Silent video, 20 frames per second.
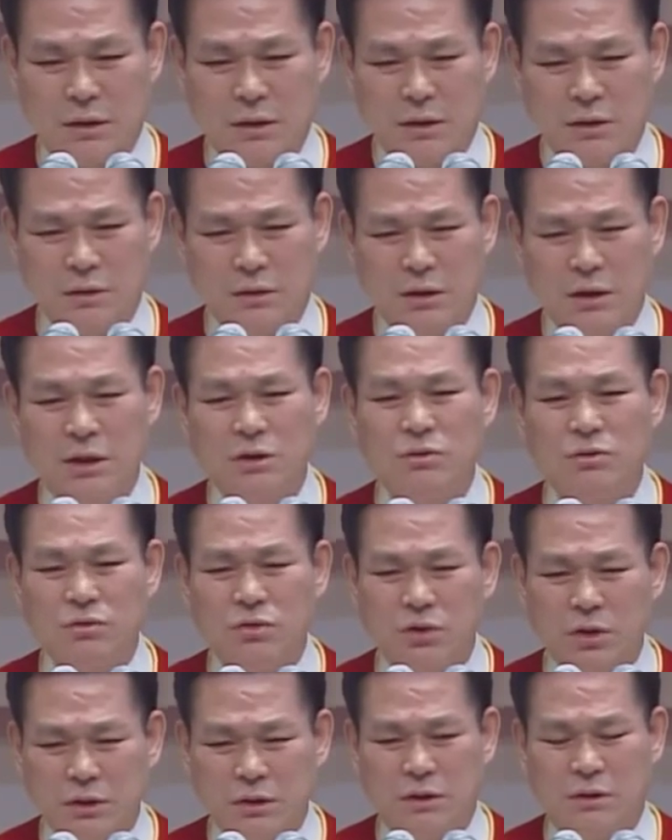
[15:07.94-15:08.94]
You can see
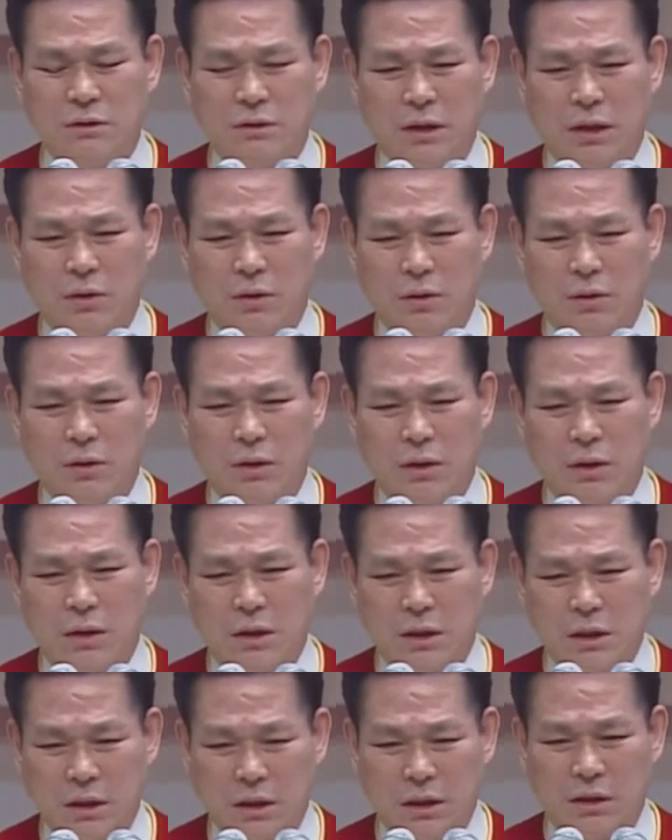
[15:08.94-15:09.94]
how many people
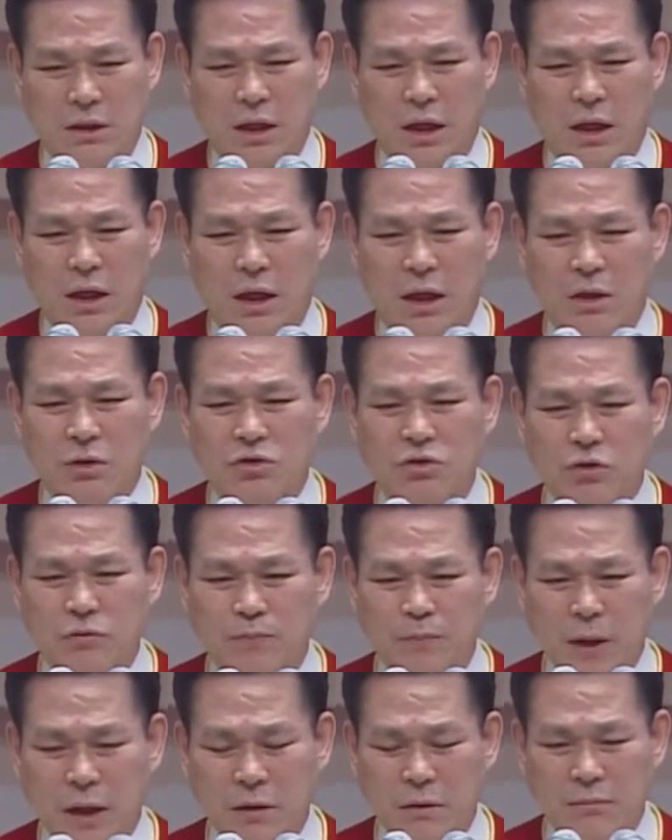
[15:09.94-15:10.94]
were killed.
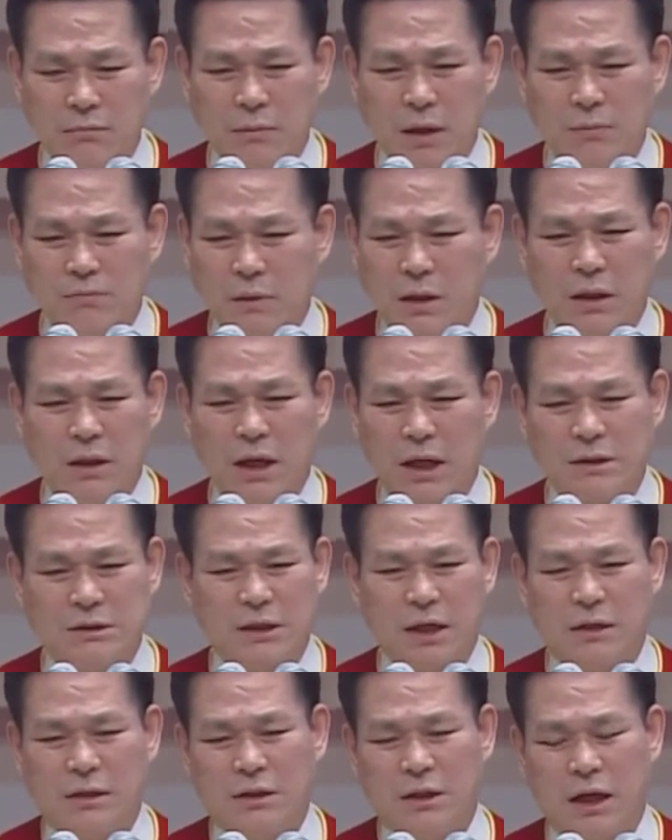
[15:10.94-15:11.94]

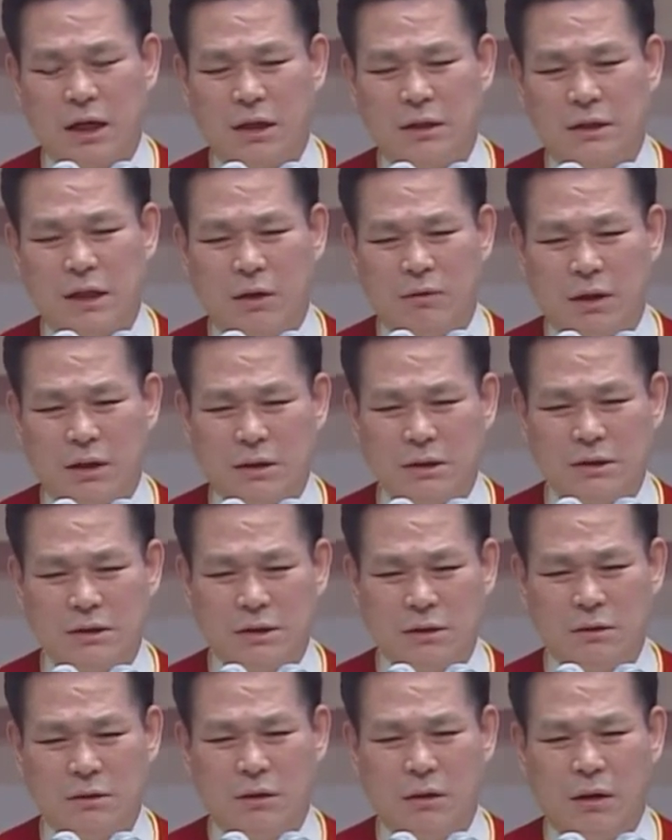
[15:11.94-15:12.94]
Before I believed
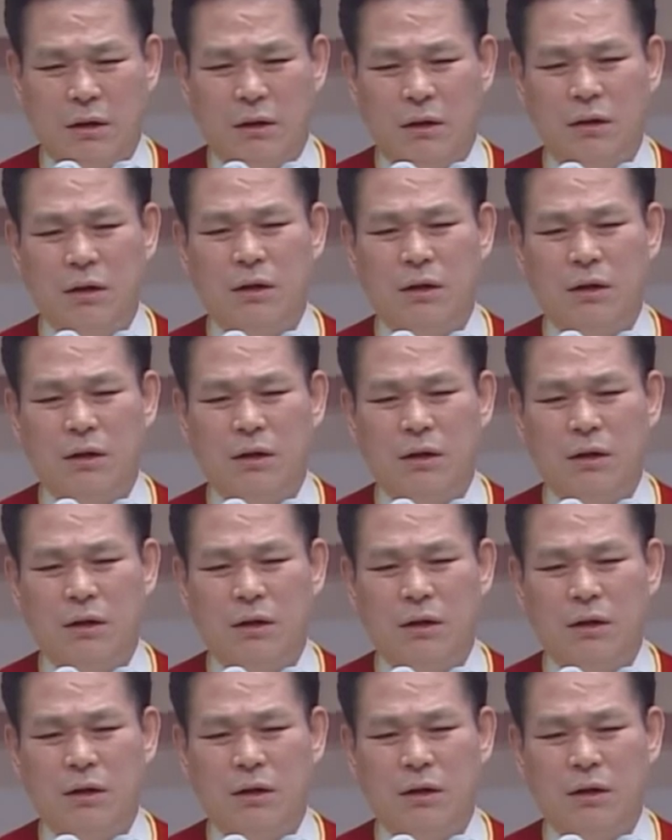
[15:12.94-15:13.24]
in God,